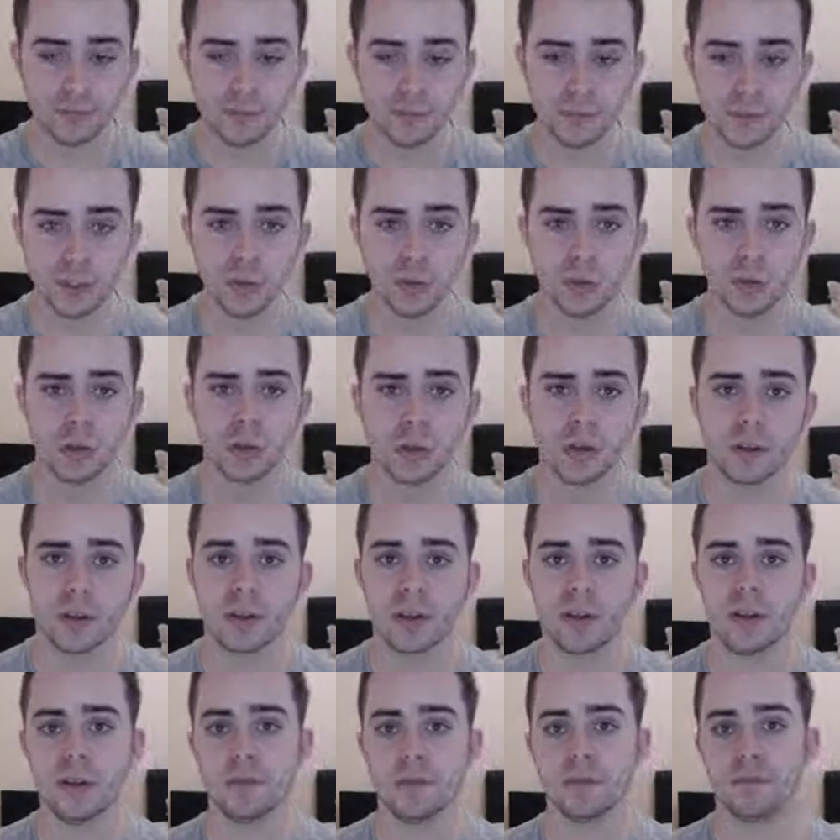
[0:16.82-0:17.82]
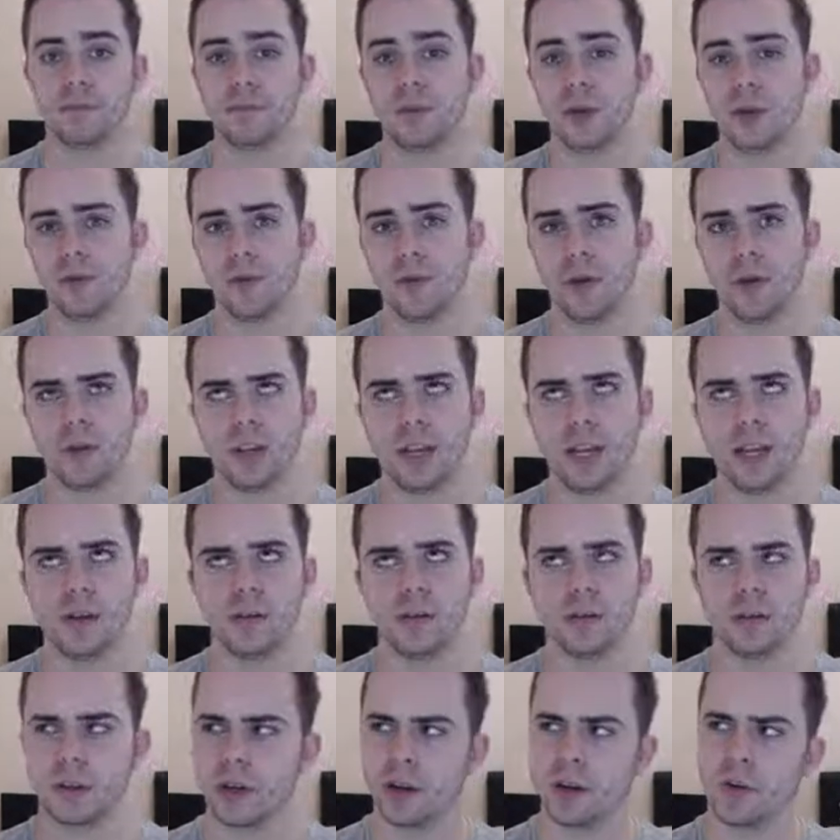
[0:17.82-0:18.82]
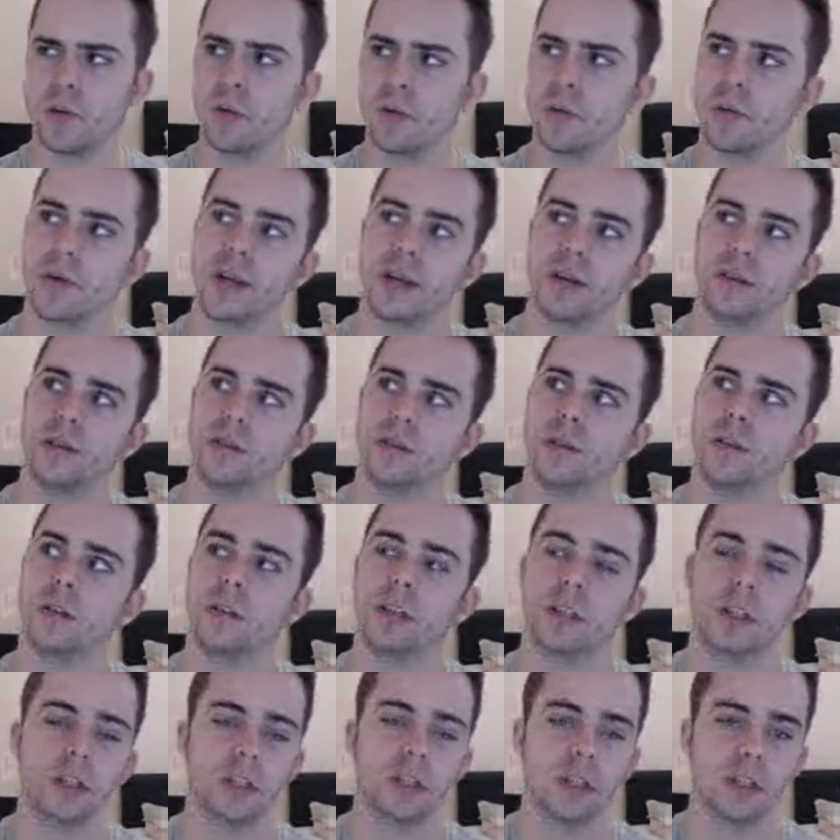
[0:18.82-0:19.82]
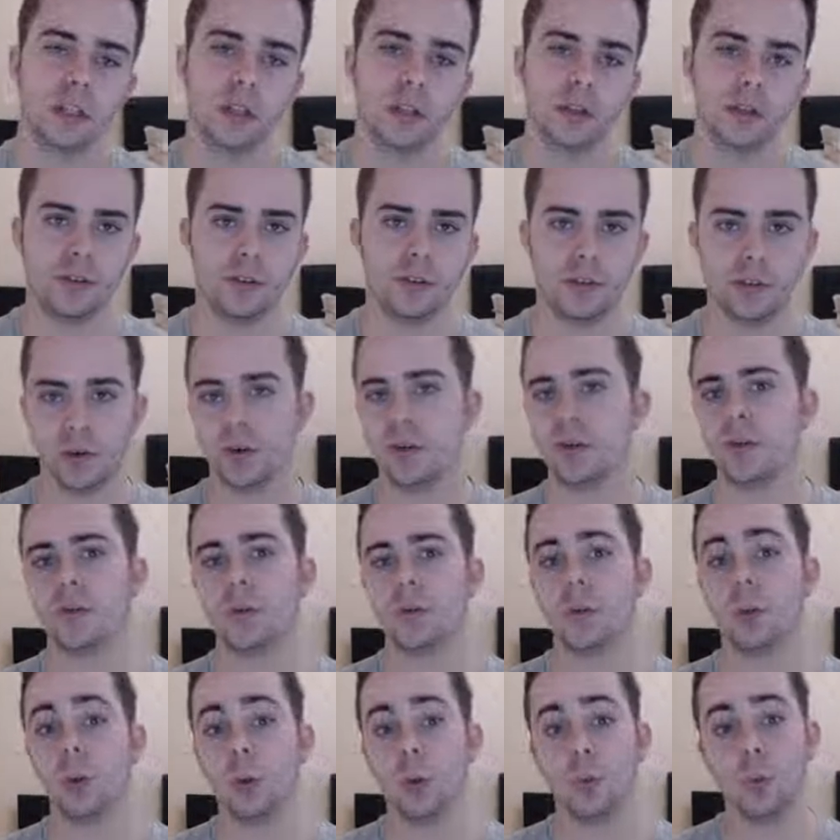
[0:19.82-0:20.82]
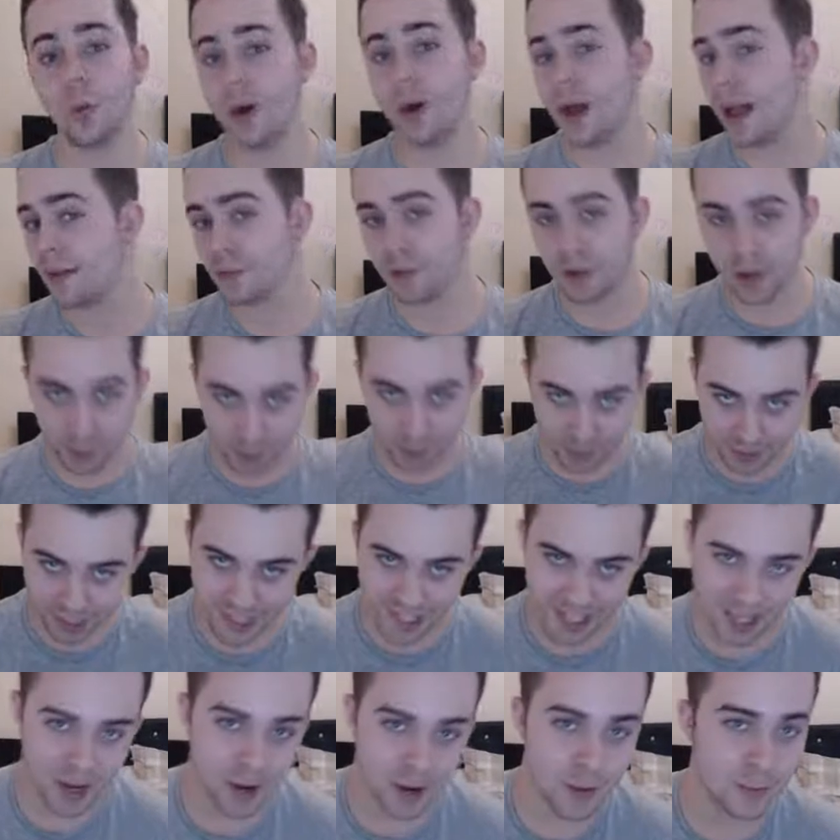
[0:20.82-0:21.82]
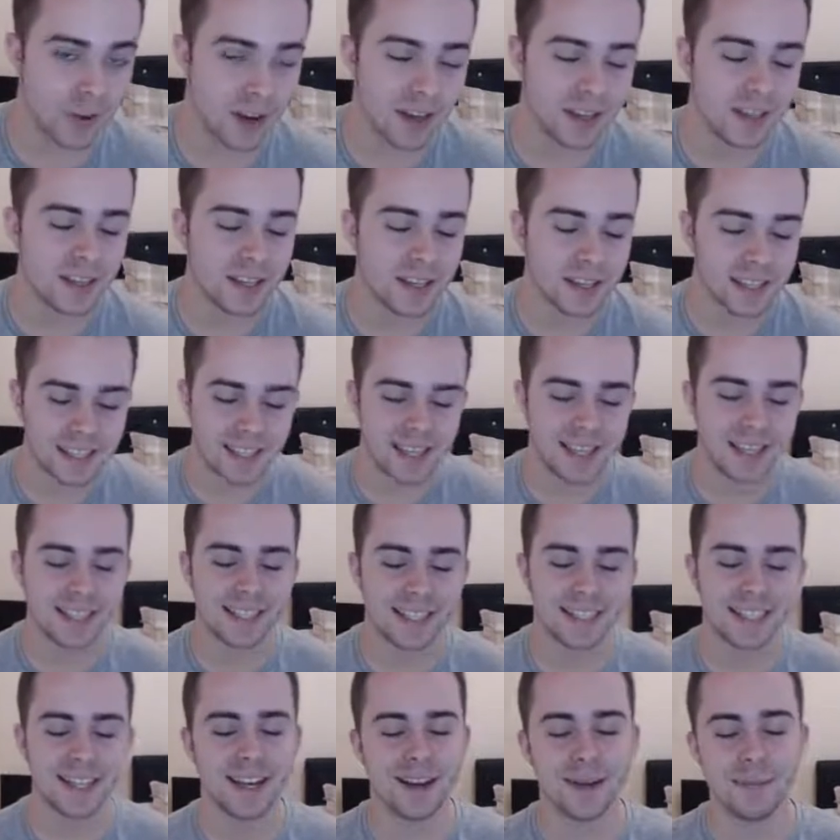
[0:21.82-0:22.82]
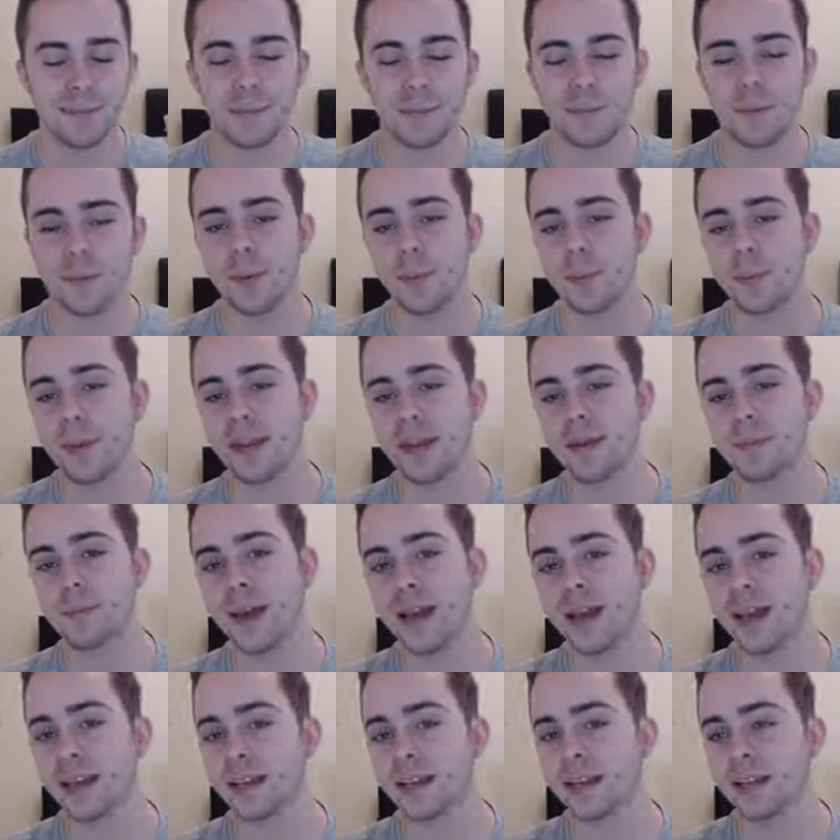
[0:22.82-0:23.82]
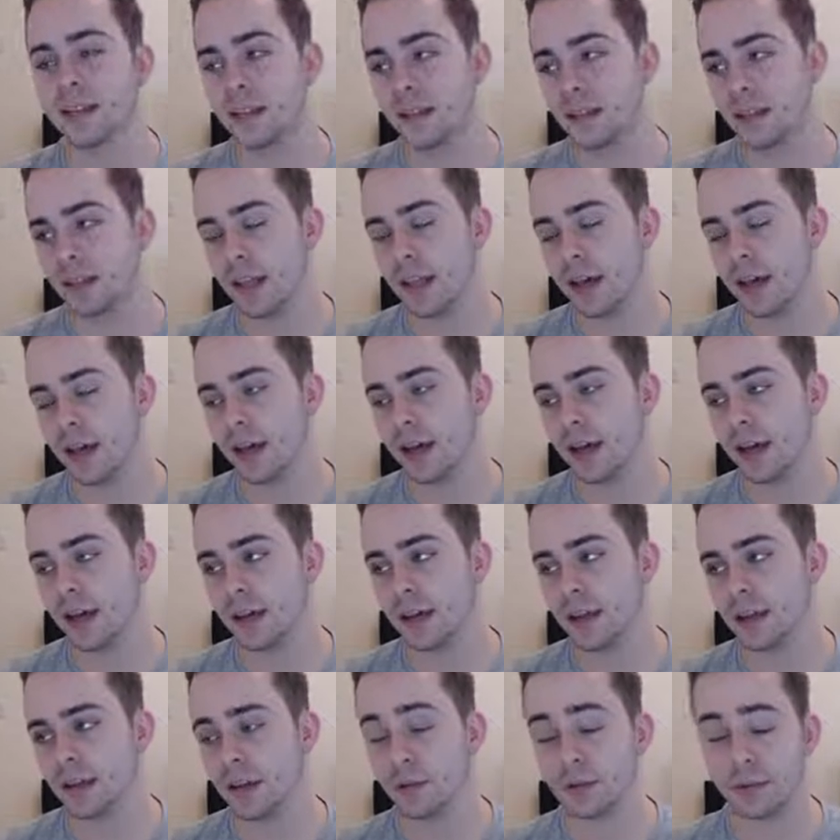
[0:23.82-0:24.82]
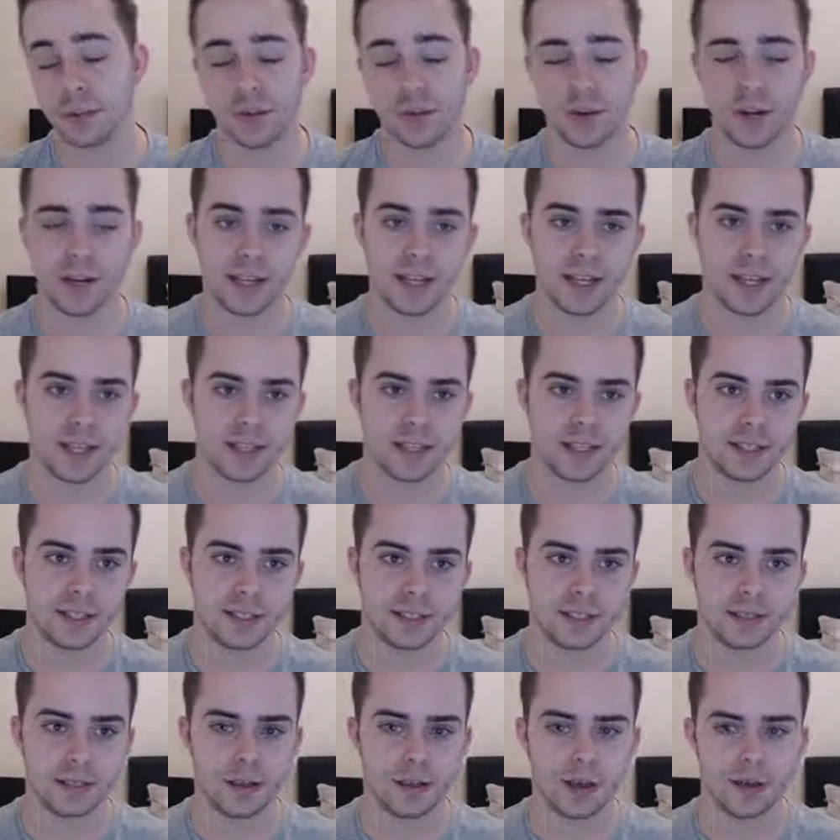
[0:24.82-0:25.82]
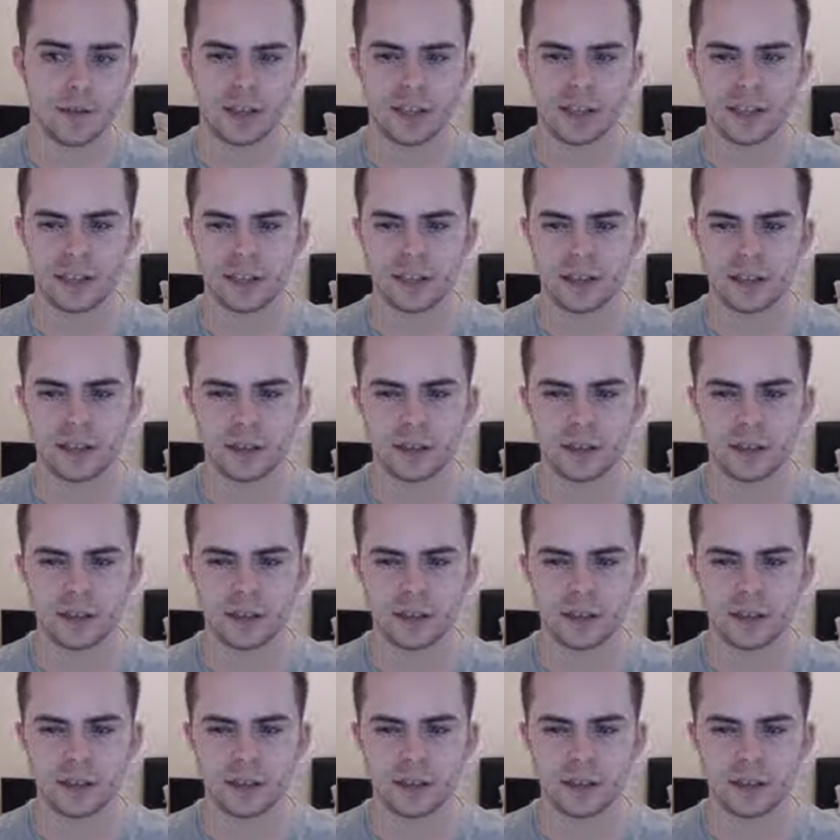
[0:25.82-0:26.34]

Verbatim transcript: or K Kiroki, or Kikori, or Dot, or whatever he wants to go by these days. Um, but being Ben, uh, oh sorry, in his, I think his